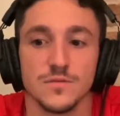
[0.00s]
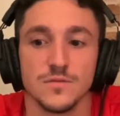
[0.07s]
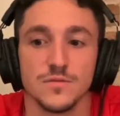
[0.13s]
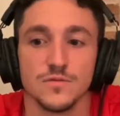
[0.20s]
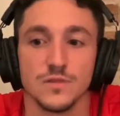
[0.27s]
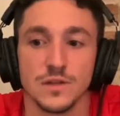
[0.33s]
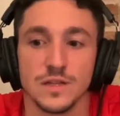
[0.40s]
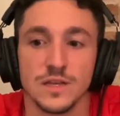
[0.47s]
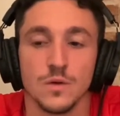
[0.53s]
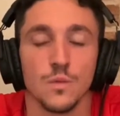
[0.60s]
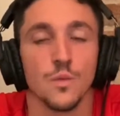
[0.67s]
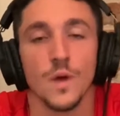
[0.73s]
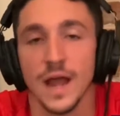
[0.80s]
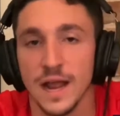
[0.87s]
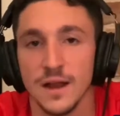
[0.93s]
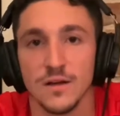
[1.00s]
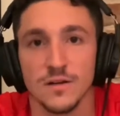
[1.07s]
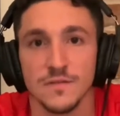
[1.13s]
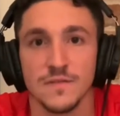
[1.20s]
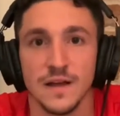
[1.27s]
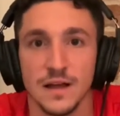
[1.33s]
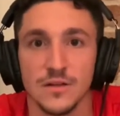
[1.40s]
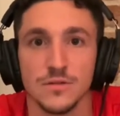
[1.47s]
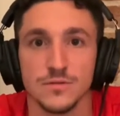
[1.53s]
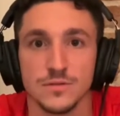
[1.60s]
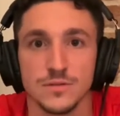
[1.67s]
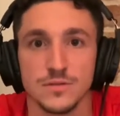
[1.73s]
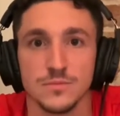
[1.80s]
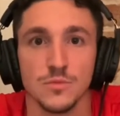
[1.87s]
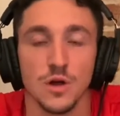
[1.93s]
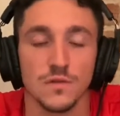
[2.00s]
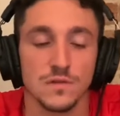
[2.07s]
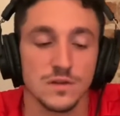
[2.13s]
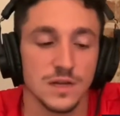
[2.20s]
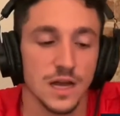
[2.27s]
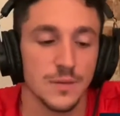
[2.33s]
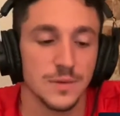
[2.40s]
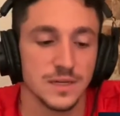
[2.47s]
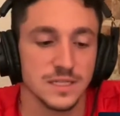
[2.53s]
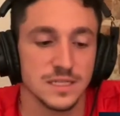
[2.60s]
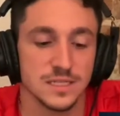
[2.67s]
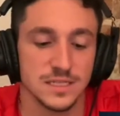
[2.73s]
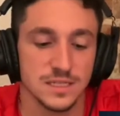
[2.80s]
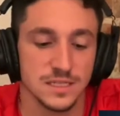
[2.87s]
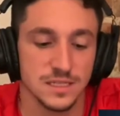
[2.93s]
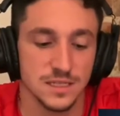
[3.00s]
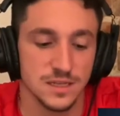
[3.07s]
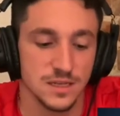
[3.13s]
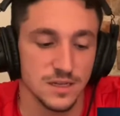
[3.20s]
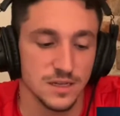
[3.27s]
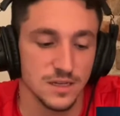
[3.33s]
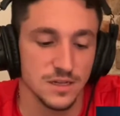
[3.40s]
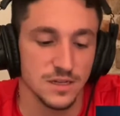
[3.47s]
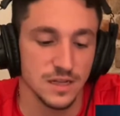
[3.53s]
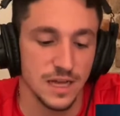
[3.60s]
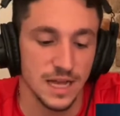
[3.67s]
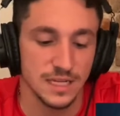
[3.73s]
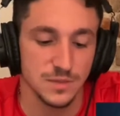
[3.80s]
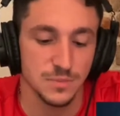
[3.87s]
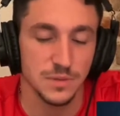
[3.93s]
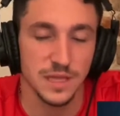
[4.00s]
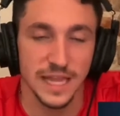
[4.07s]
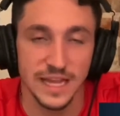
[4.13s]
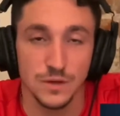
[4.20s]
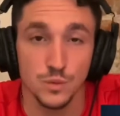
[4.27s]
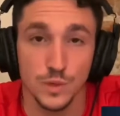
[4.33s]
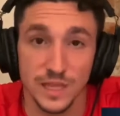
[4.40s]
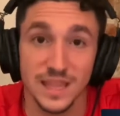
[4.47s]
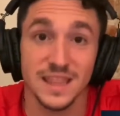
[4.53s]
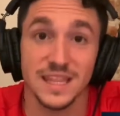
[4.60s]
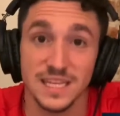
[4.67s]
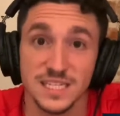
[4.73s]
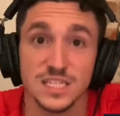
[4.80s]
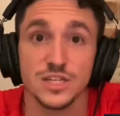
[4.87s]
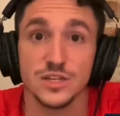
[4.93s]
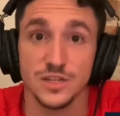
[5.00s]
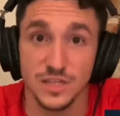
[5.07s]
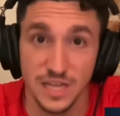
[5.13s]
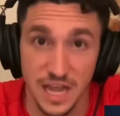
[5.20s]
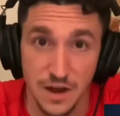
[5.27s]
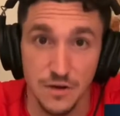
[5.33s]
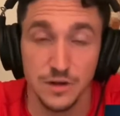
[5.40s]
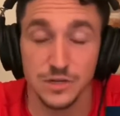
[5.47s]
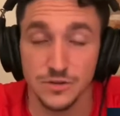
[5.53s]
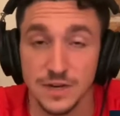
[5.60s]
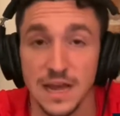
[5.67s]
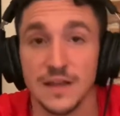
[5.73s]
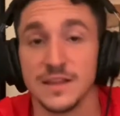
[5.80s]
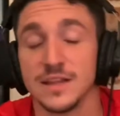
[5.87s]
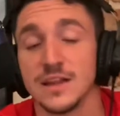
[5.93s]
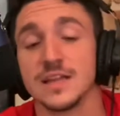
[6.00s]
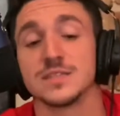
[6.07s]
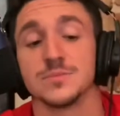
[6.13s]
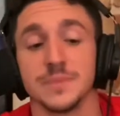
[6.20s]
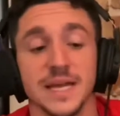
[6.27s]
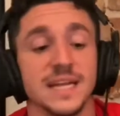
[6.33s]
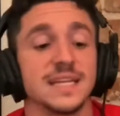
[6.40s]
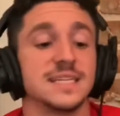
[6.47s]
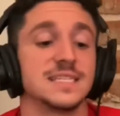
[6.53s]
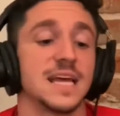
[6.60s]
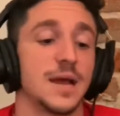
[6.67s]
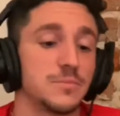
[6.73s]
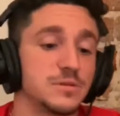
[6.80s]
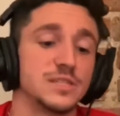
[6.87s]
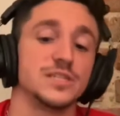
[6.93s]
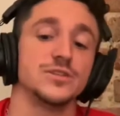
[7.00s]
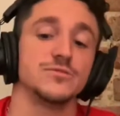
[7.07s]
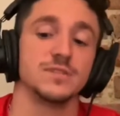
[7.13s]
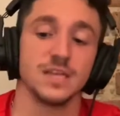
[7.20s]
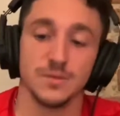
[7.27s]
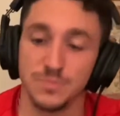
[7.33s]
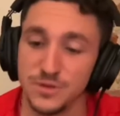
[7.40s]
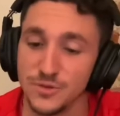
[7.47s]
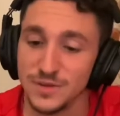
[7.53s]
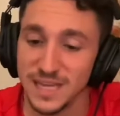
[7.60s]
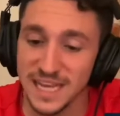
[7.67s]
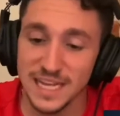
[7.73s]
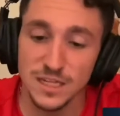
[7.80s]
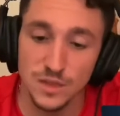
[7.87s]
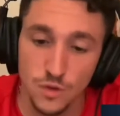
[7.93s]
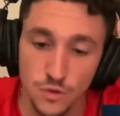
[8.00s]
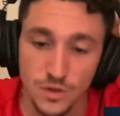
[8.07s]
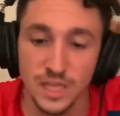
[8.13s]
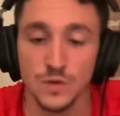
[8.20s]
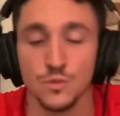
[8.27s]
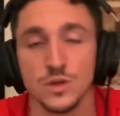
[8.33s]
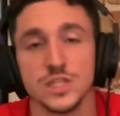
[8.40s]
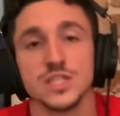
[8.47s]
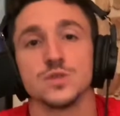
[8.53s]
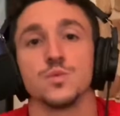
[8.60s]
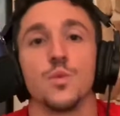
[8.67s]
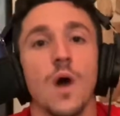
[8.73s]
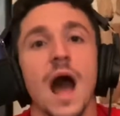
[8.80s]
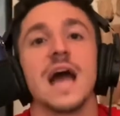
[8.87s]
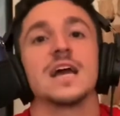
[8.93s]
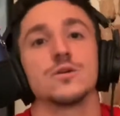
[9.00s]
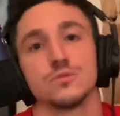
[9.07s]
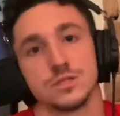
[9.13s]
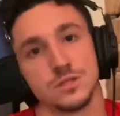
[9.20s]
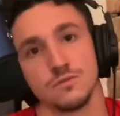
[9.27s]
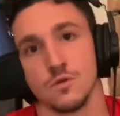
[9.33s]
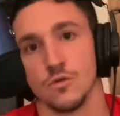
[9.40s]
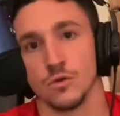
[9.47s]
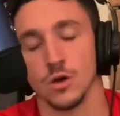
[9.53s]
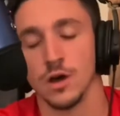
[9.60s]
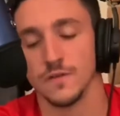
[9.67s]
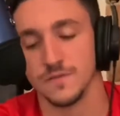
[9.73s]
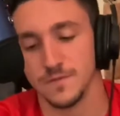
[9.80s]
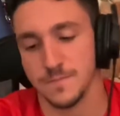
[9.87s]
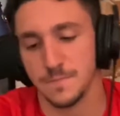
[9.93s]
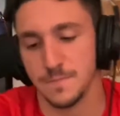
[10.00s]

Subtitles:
really aware of how Marvel Comics has played with this character now that has made his MCU debut in Loki, which is why I was thrown off.